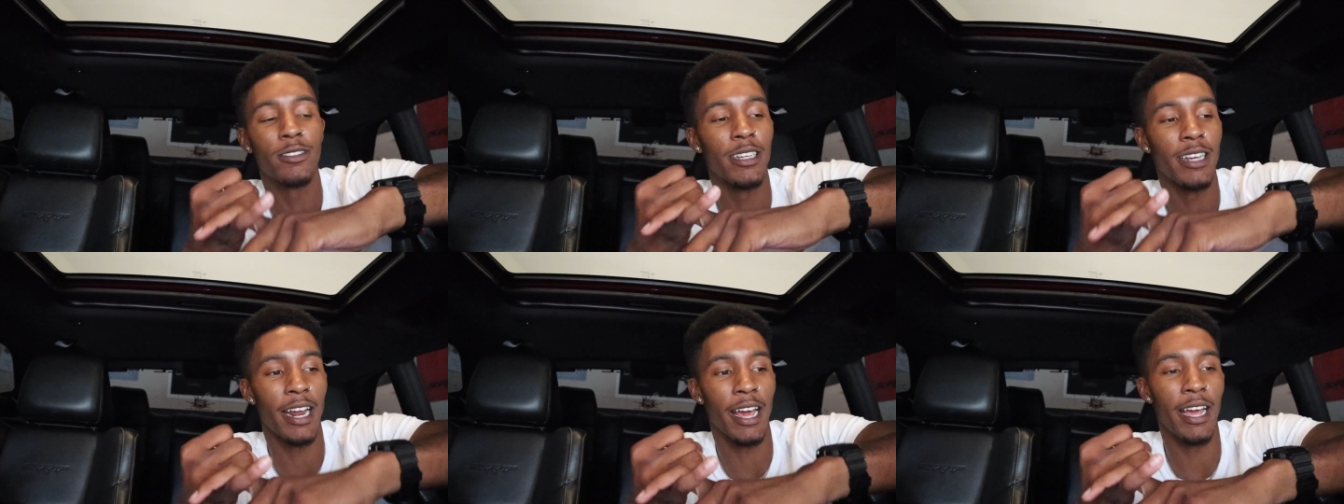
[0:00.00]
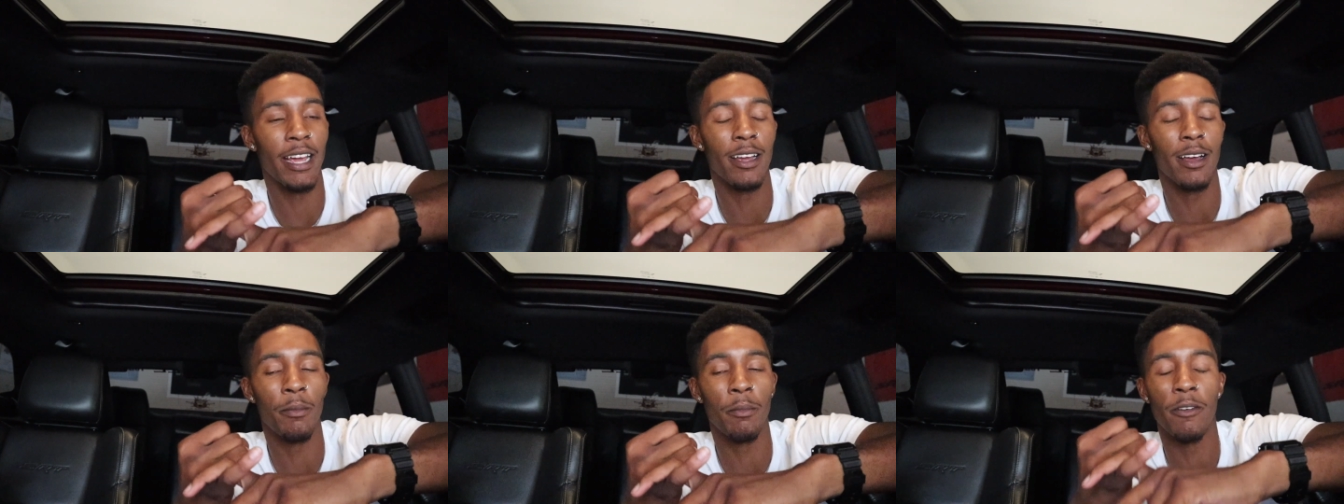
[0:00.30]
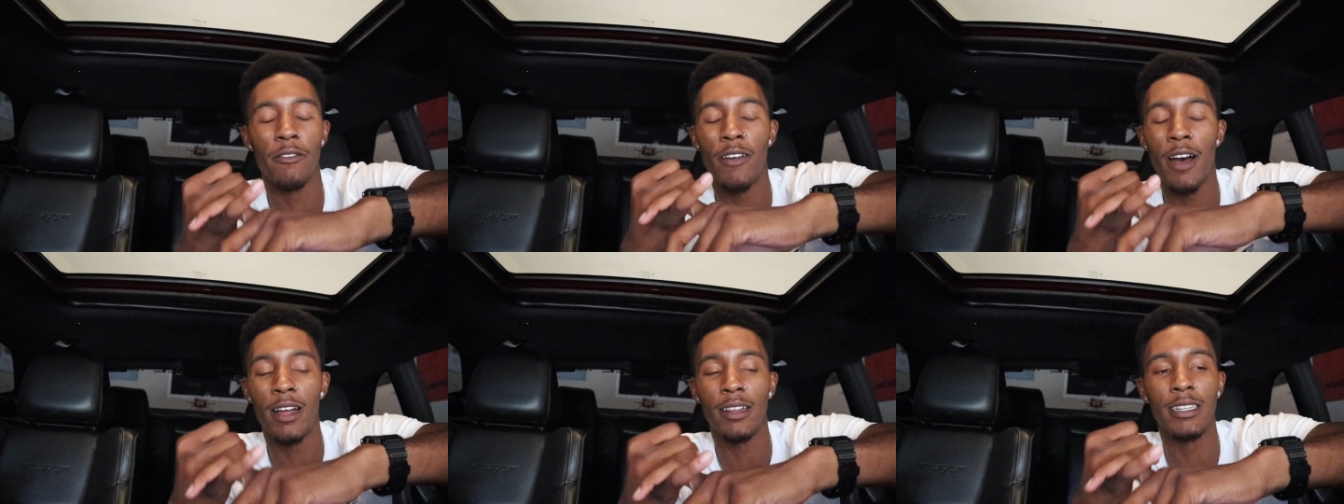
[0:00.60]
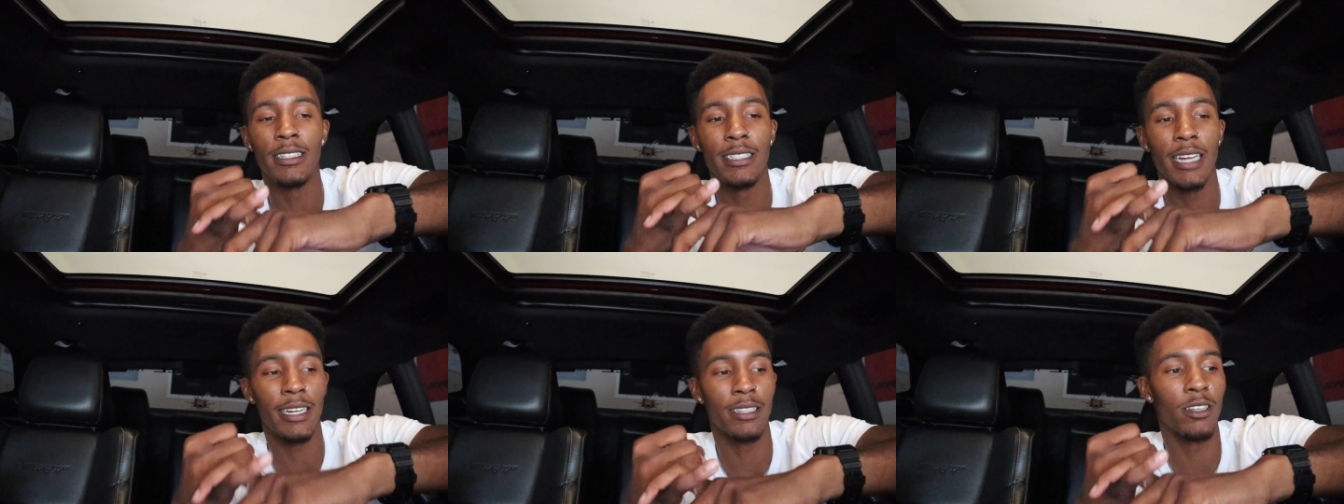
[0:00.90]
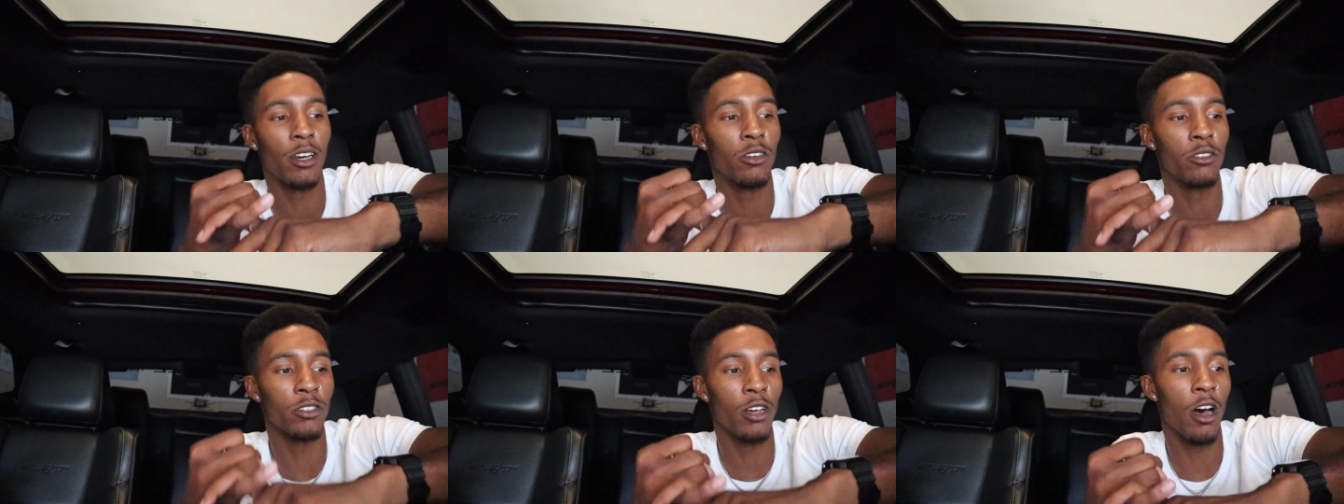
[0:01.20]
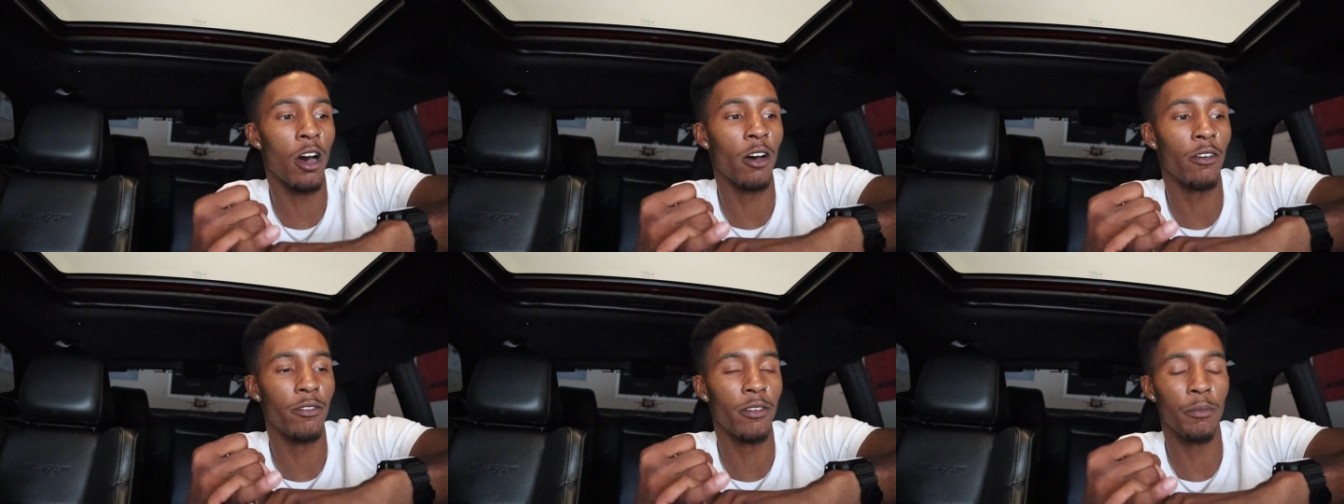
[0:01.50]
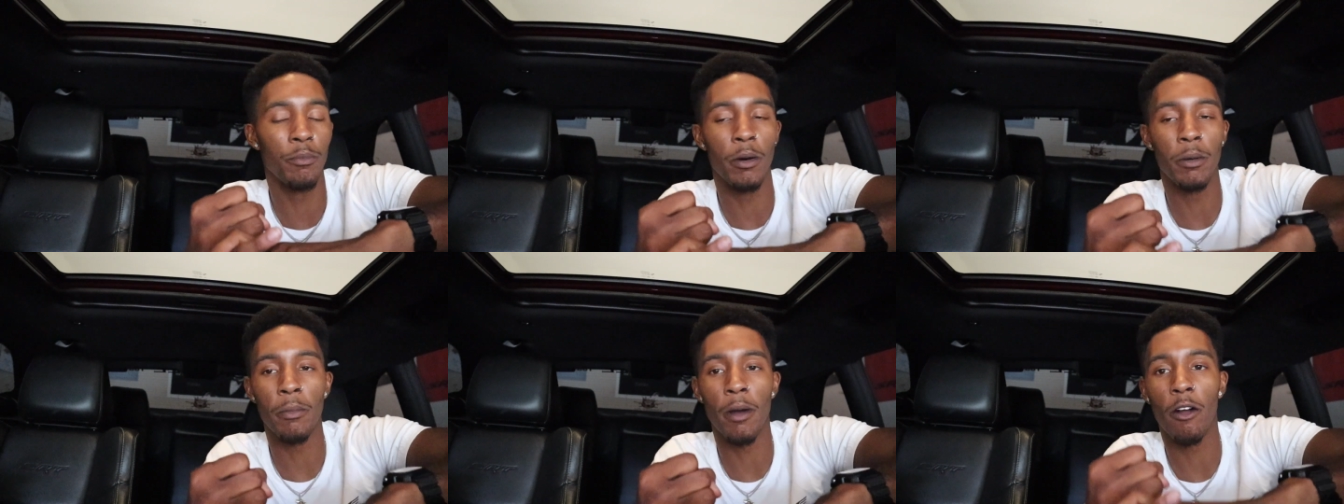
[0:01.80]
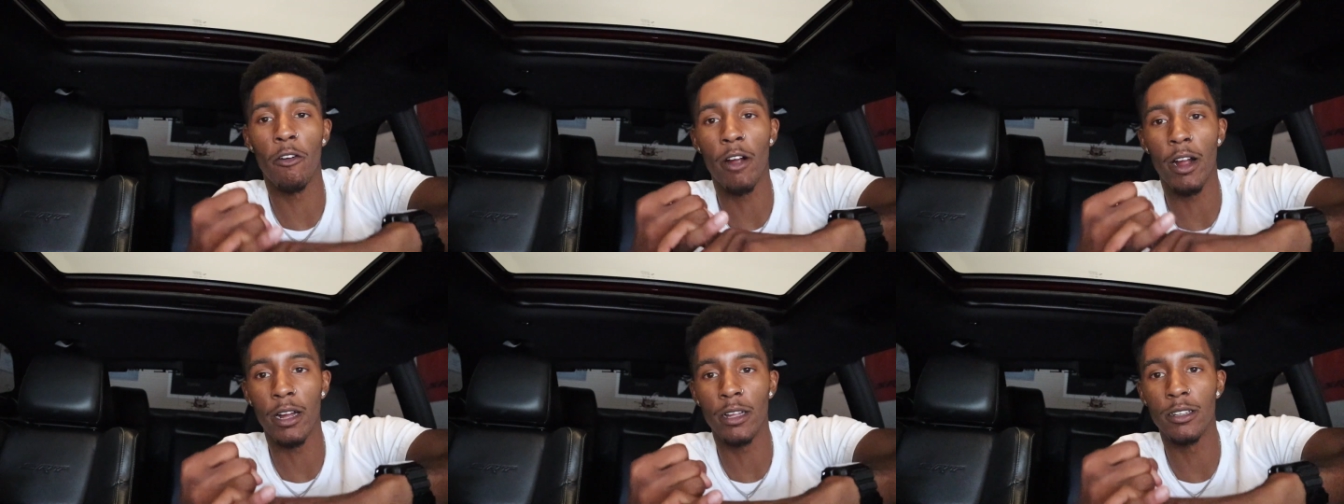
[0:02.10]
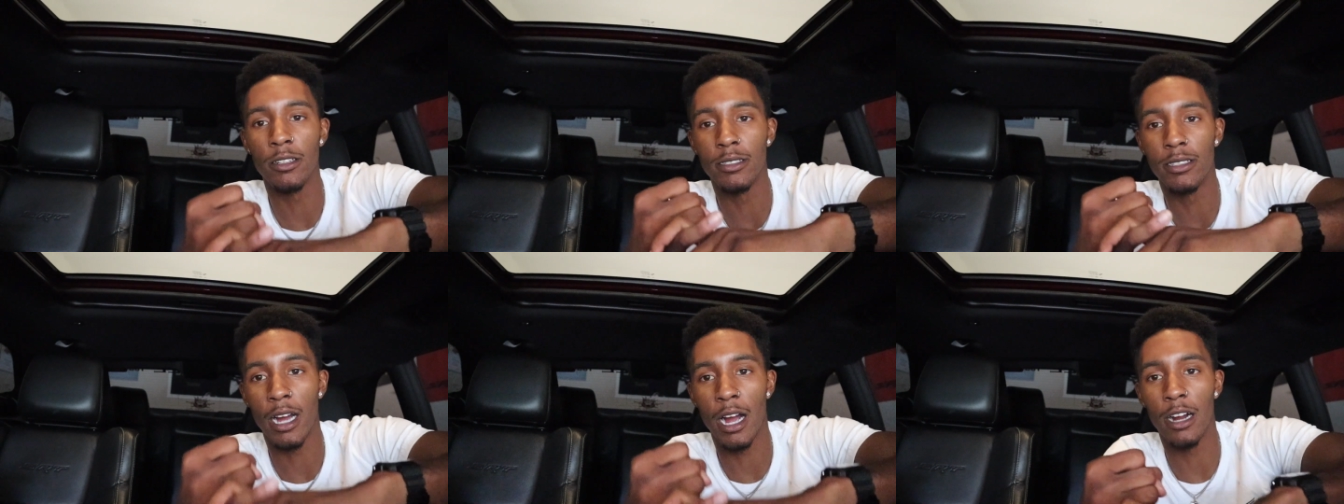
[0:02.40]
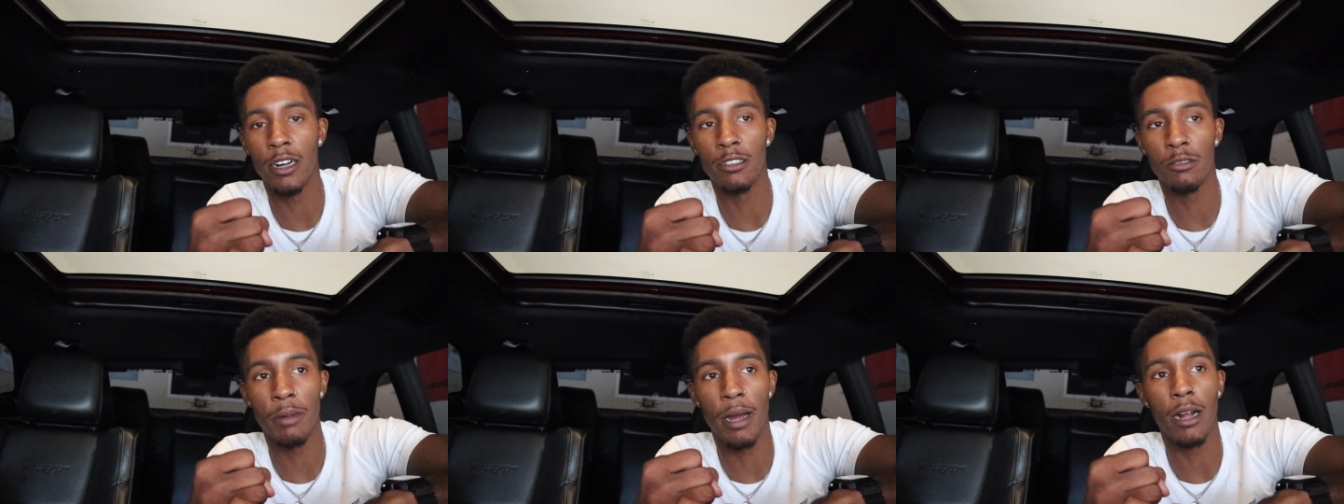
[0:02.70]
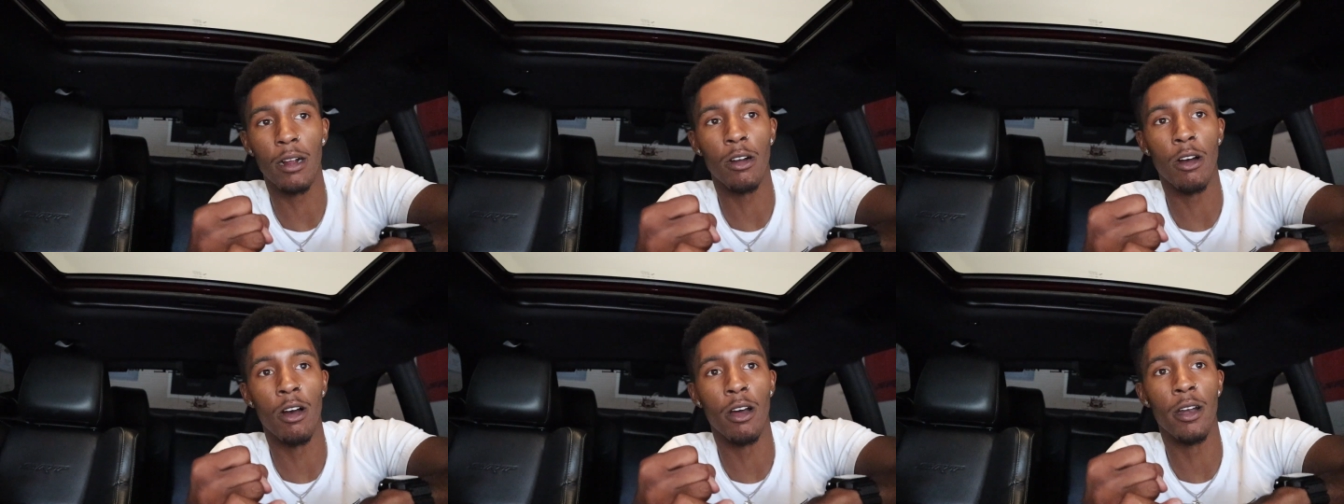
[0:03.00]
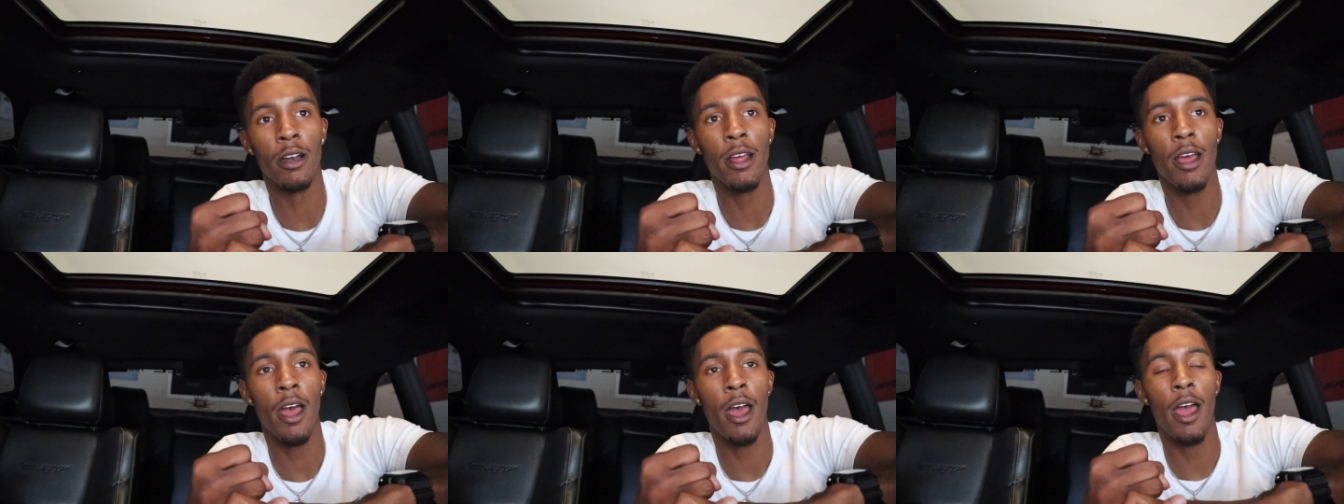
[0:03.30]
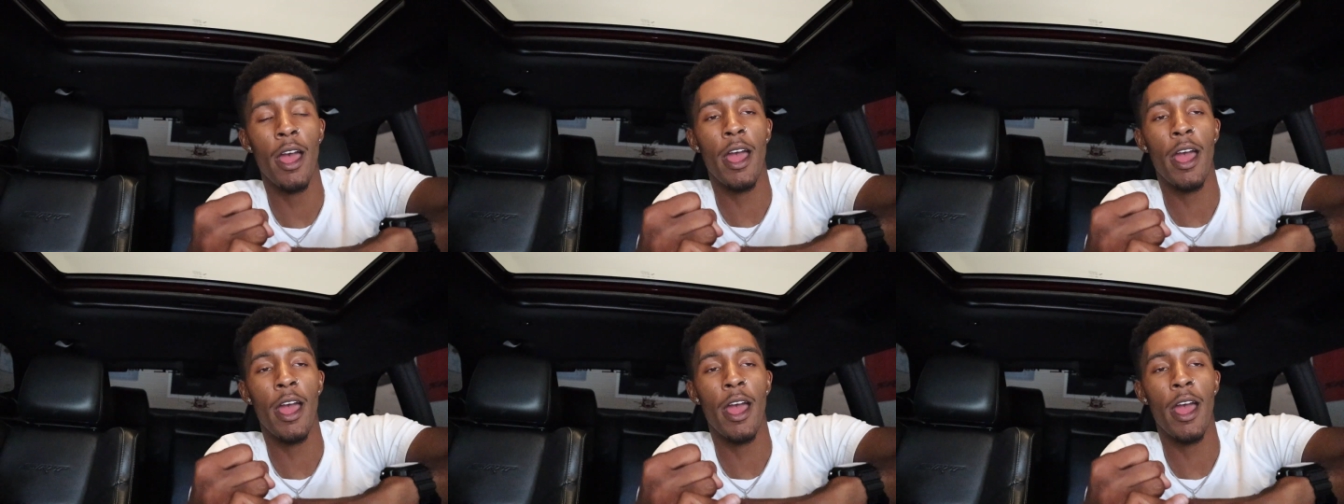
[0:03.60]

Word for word: today I'm gonna finally take those off and put my regular tires back on